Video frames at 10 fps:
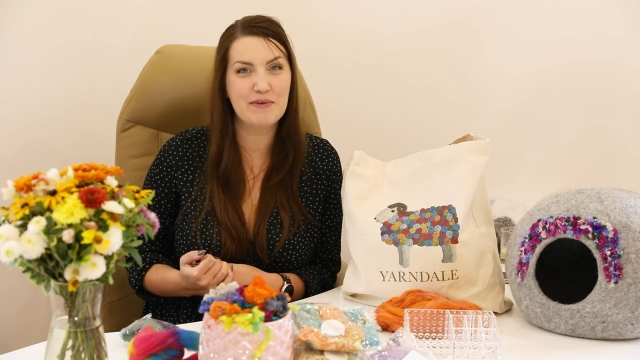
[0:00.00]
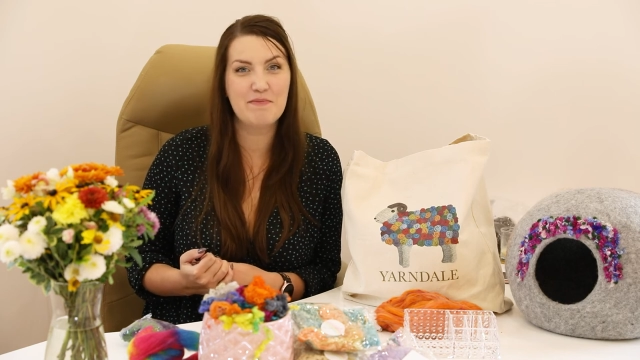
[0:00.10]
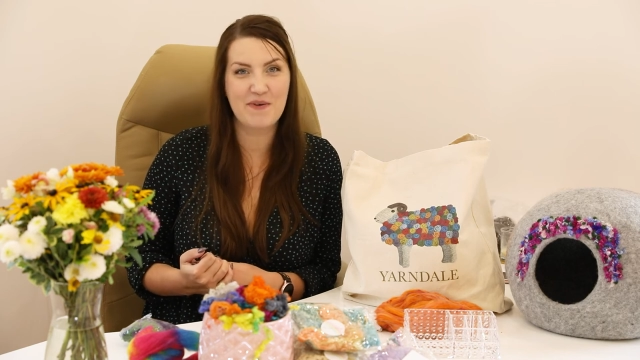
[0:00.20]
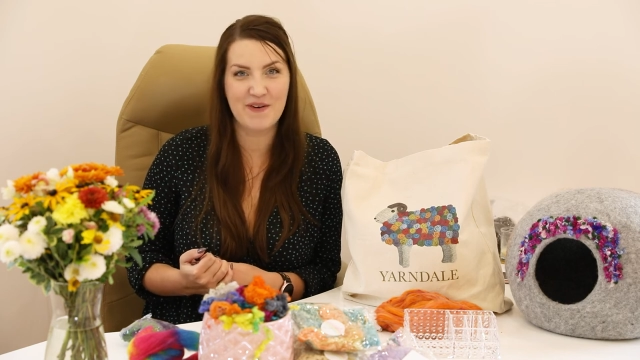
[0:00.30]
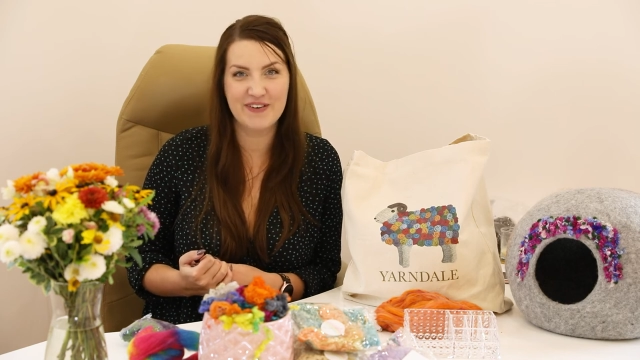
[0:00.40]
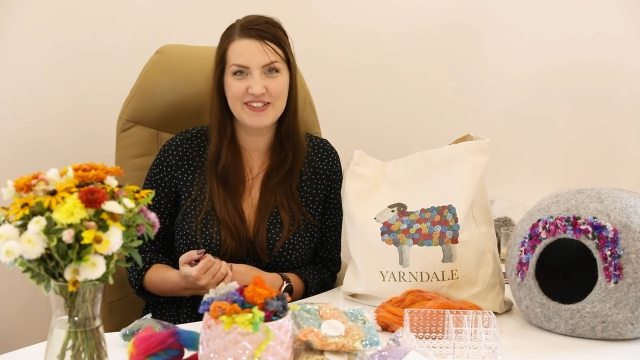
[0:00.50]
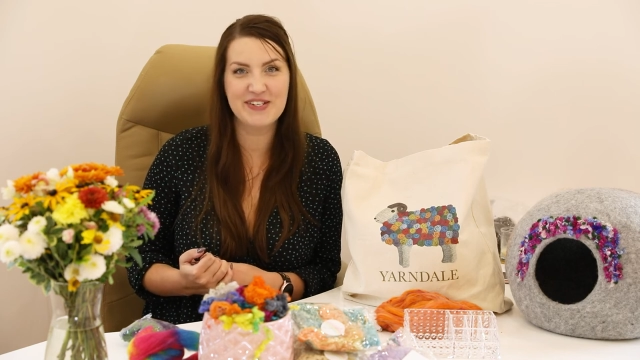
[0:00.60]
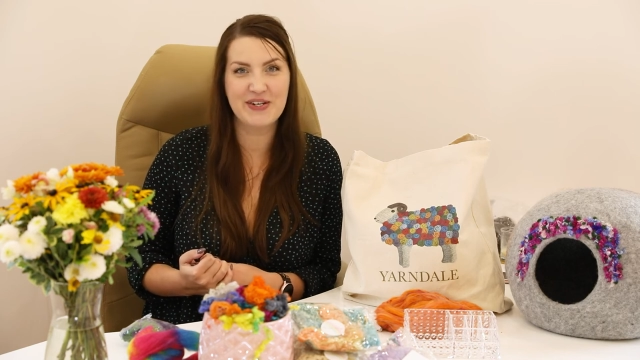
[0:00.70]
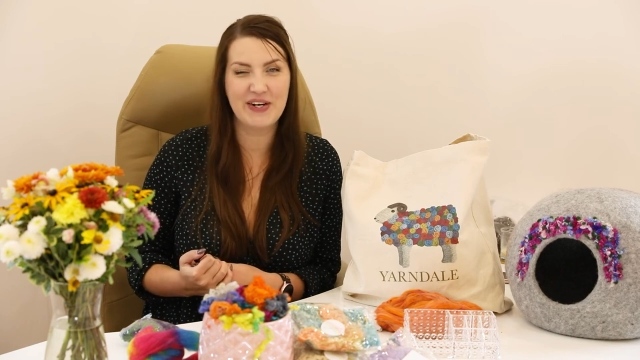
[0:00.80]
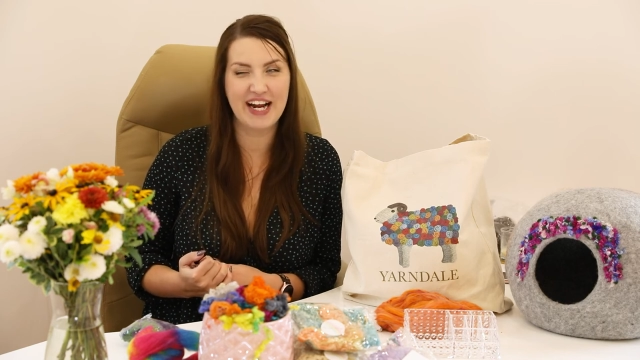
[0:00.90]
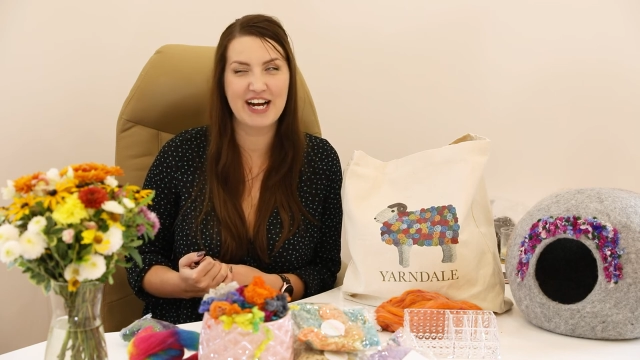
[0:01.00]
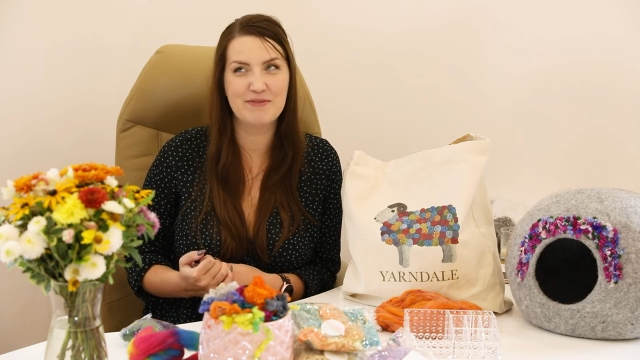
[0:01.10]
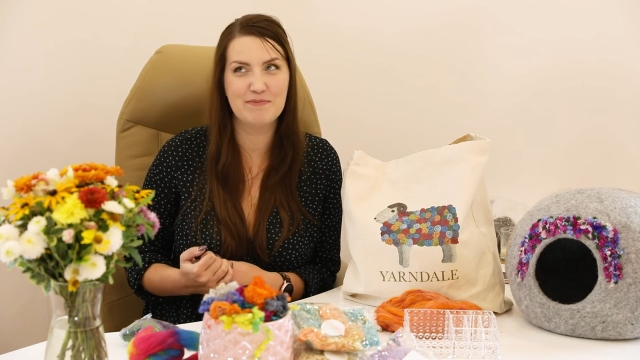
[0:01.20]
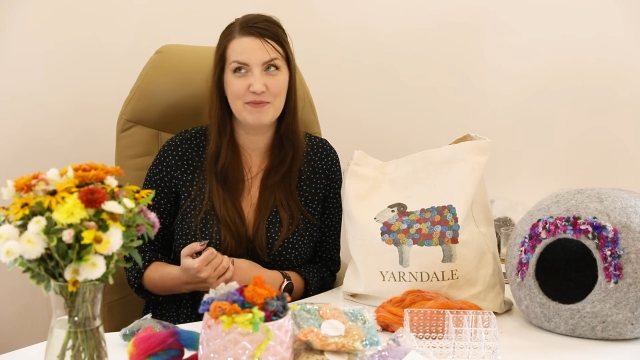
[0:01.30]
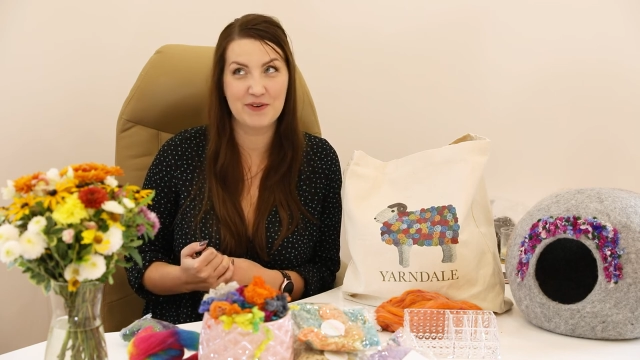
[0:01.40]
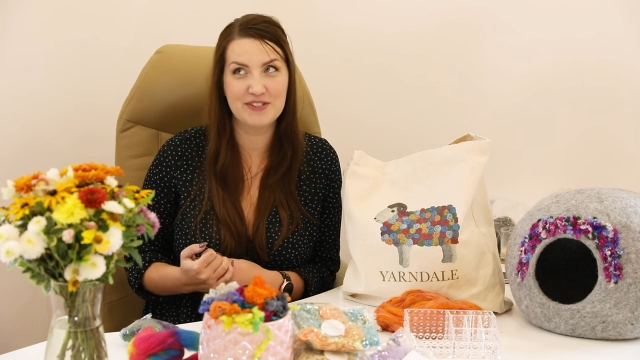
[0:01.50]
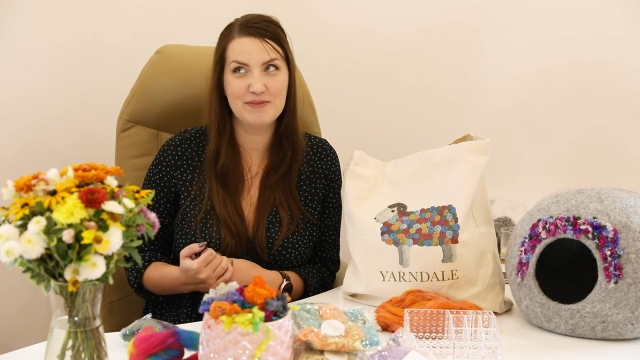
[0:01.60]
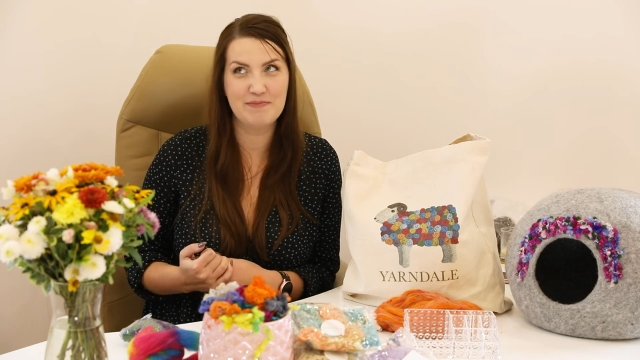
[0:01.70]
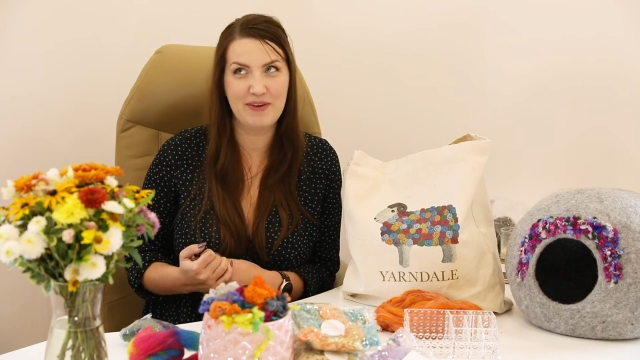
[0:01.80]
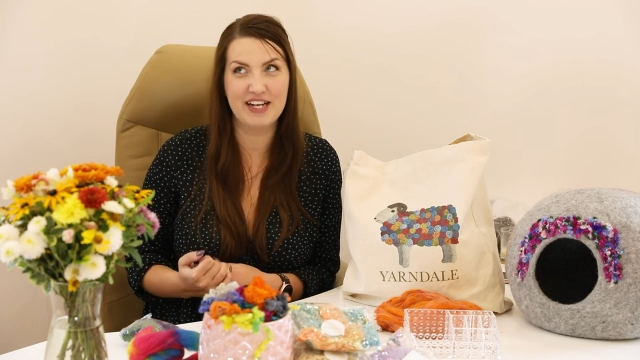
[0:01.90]
more so I have more
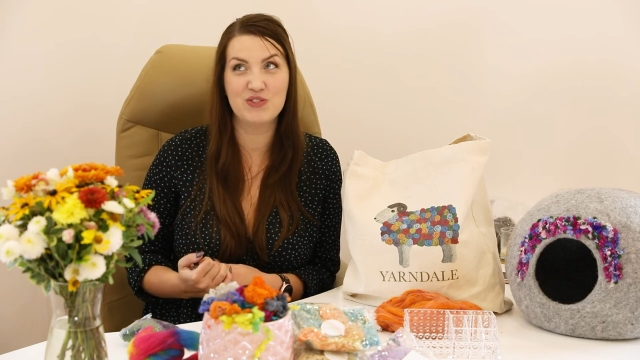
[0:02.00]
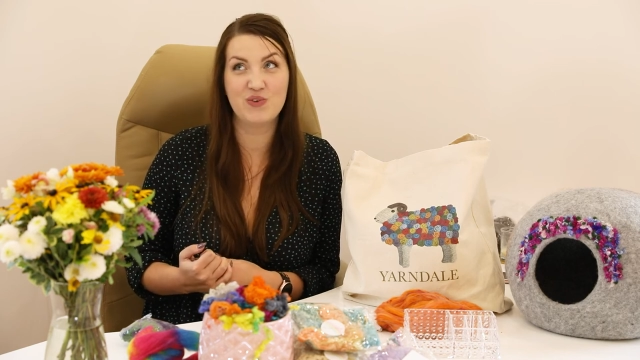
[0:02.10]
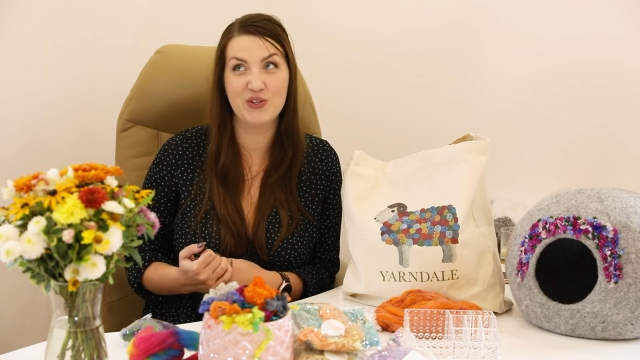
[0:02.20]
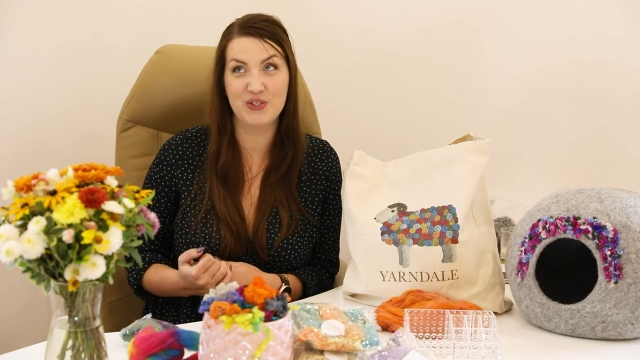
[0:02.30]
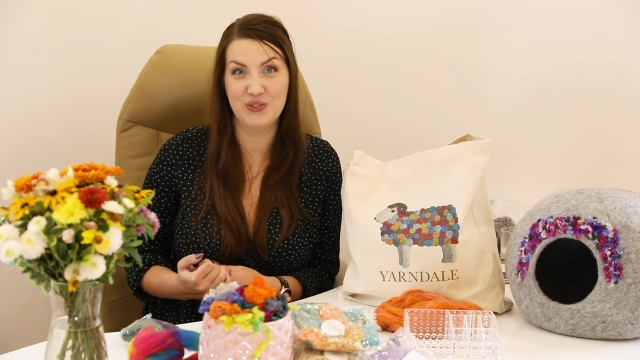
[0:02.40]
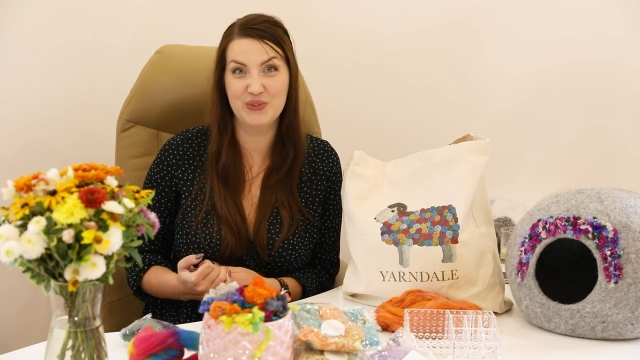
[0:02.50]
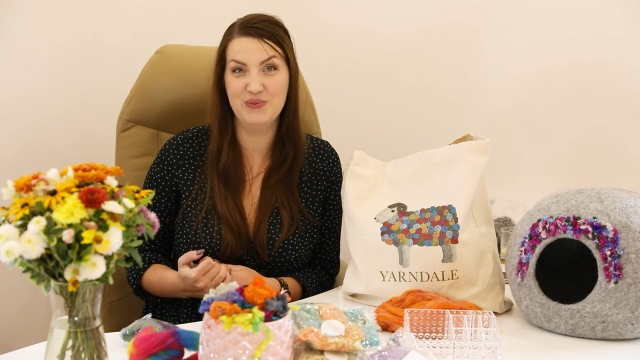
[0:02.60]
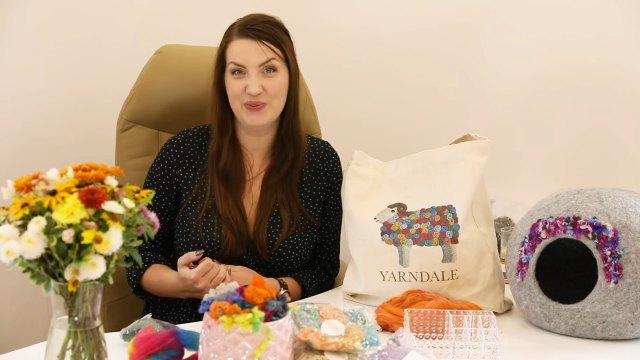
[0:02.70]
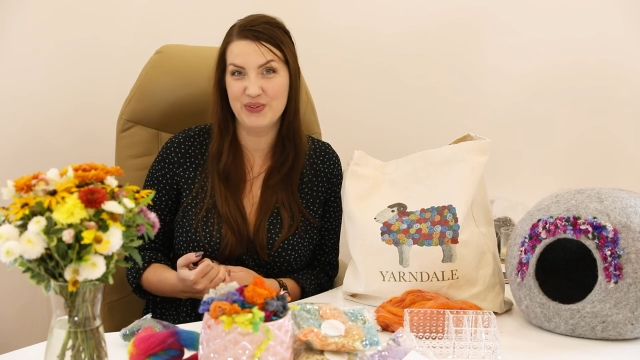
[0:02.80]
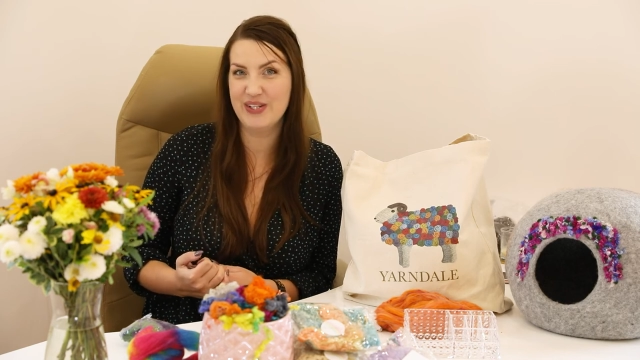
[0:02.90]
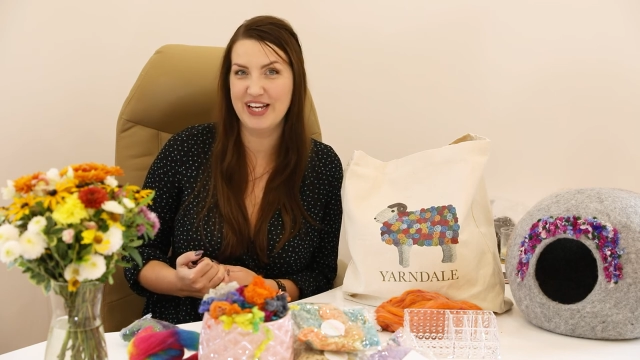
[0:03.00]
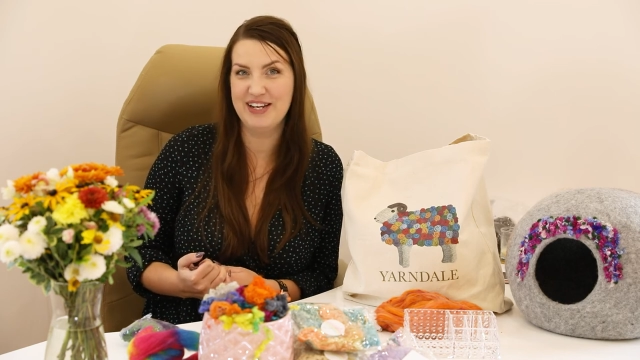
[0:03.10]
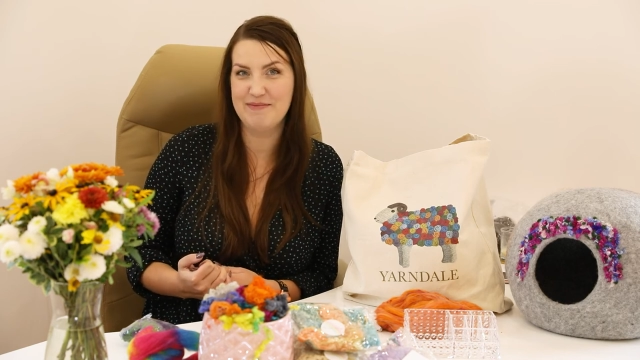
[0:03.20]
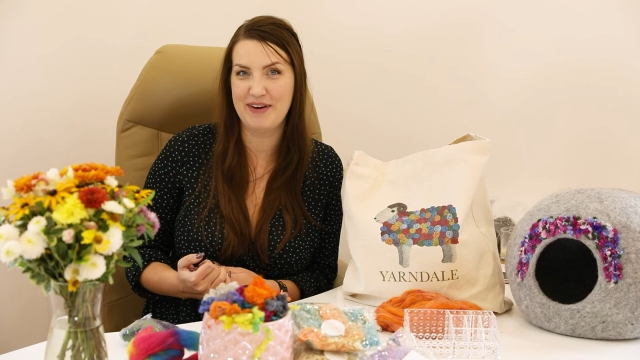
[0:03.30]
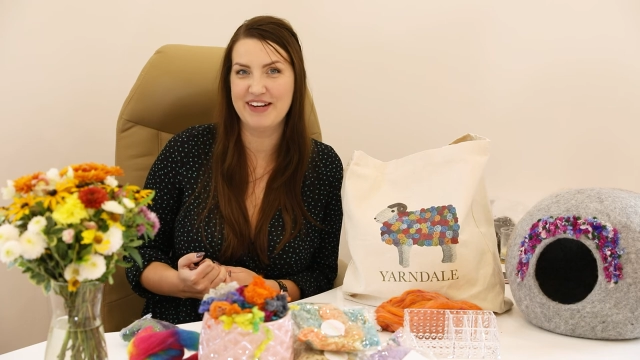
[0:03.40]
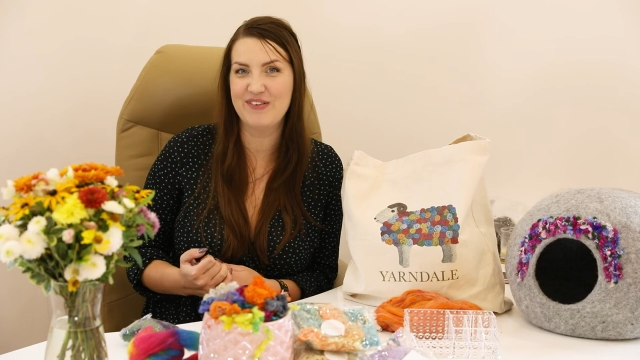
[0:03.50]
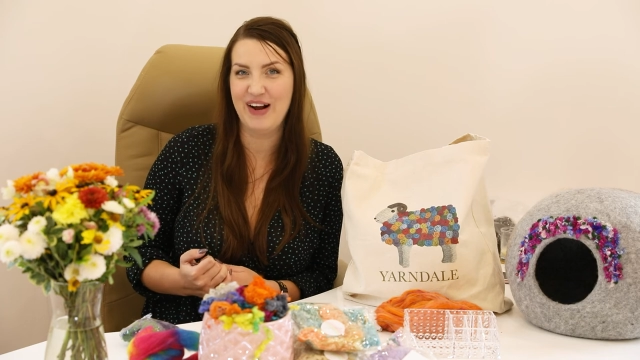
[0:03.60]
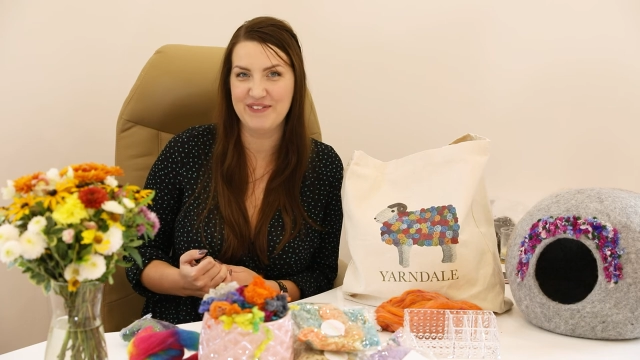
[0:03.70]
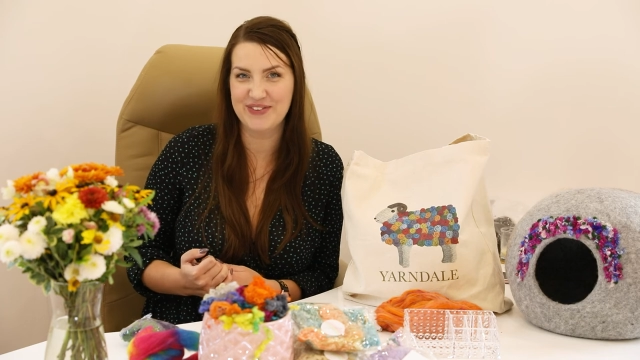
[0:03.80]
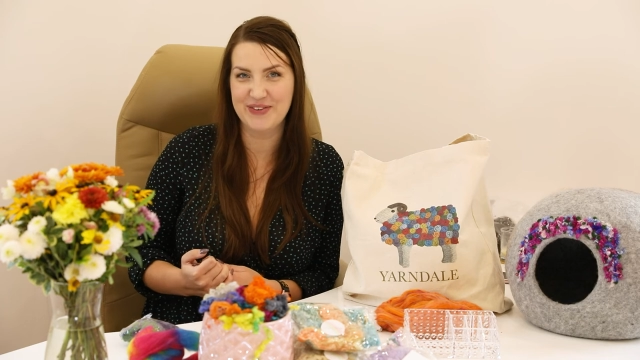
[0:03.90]
space for new wool in my
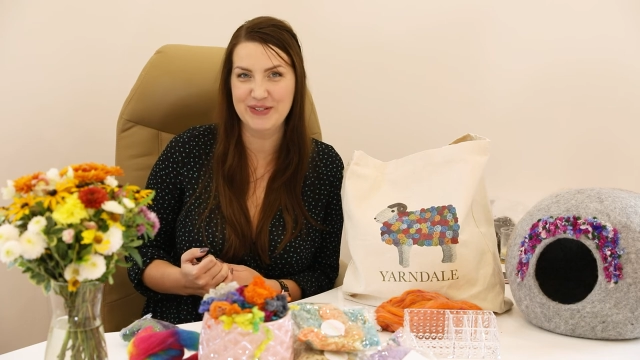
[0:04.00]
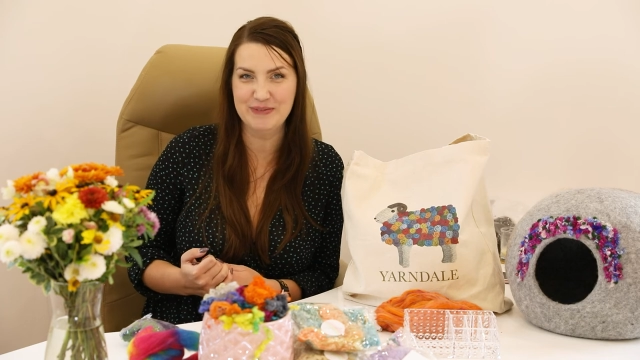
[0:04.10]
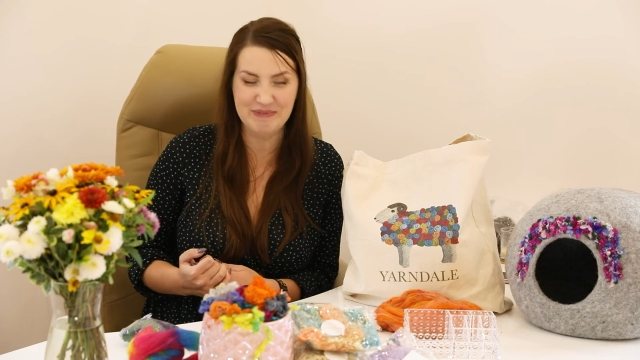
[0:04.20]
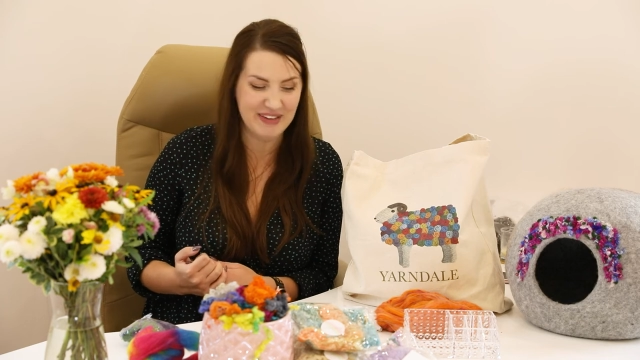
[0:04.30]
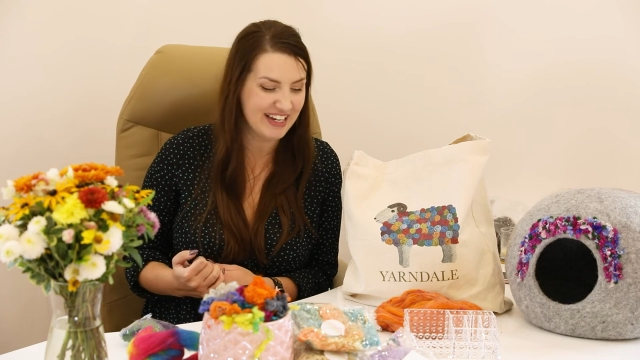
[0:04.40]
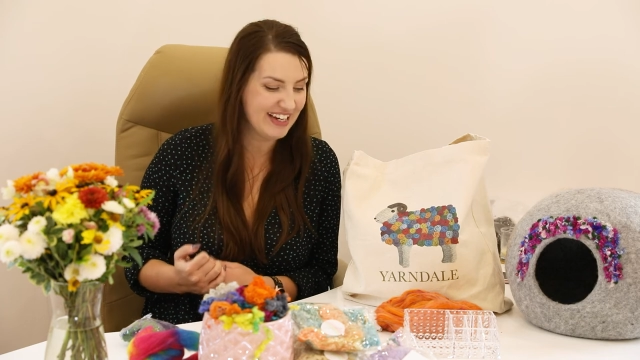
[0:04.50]
craft room.